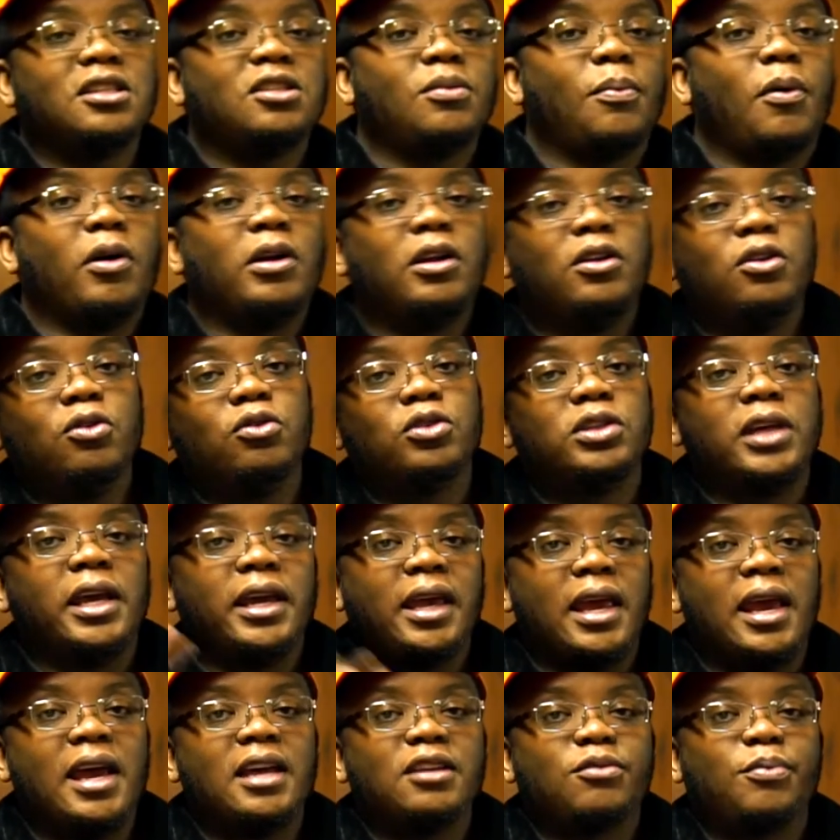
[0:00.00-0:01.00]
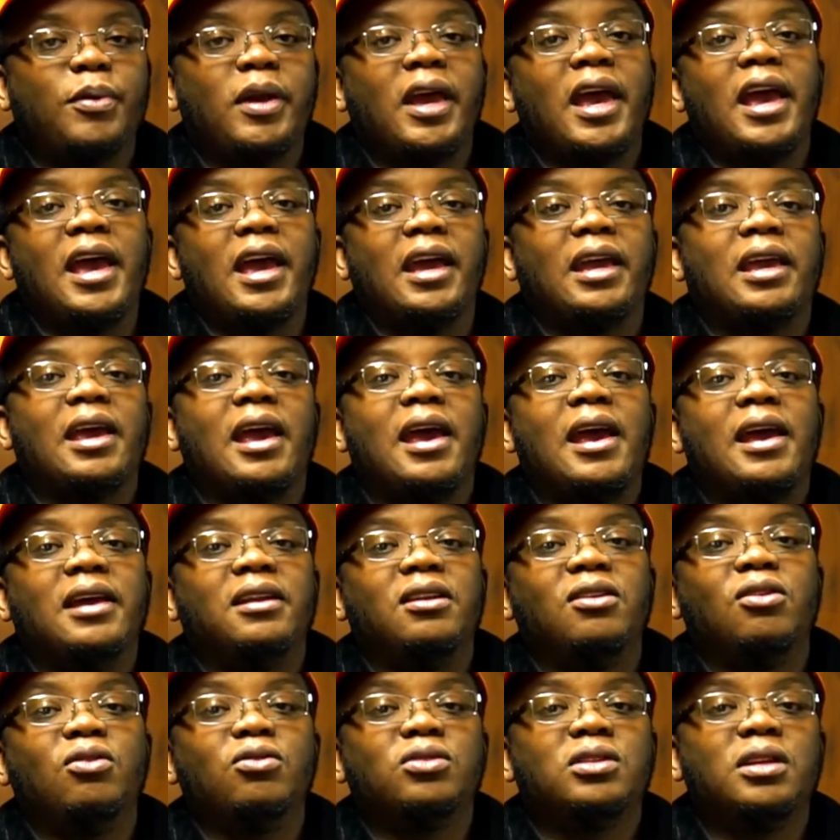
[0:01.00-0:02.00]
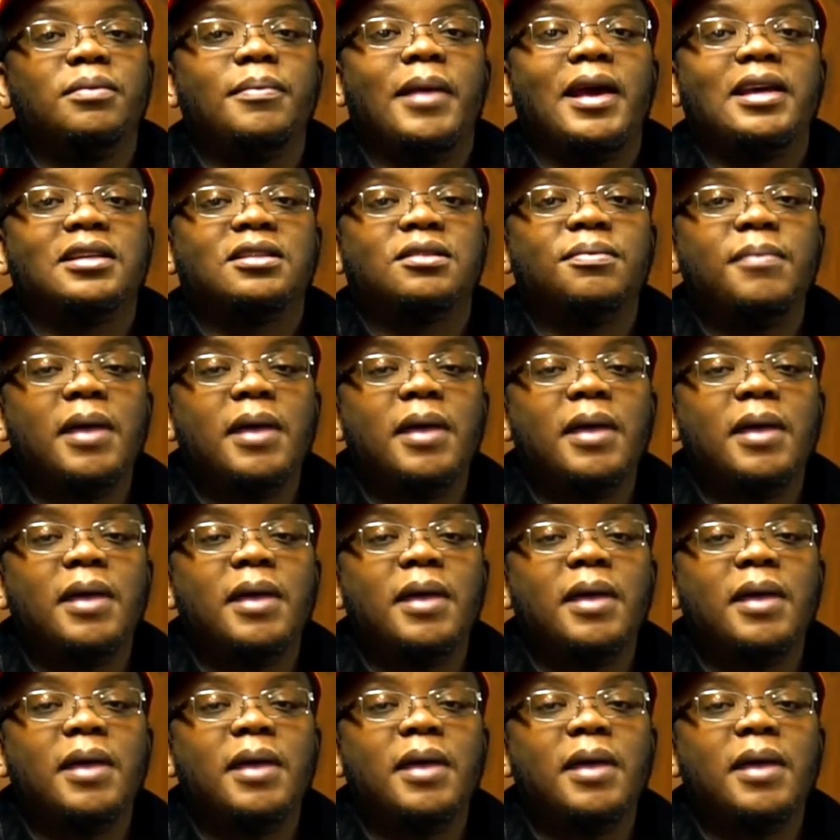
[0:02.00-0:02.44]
This is about the new Jay Gatsby, aka the new Stephen A.